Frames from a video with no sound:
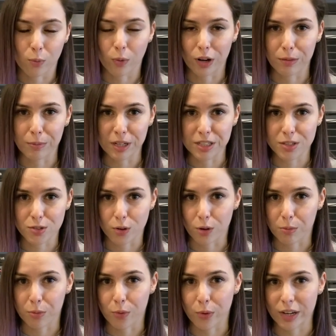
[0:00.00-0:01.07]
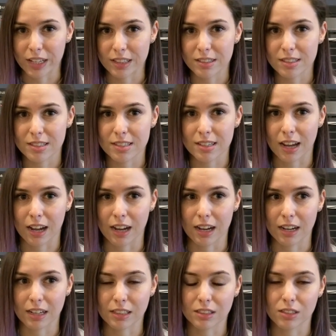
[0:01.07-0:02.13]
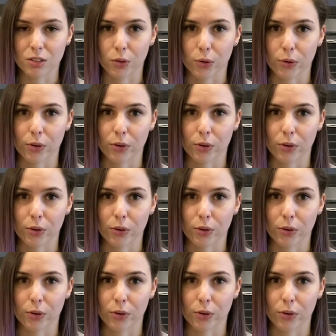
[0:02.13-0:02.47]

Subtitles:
one of my strong points. So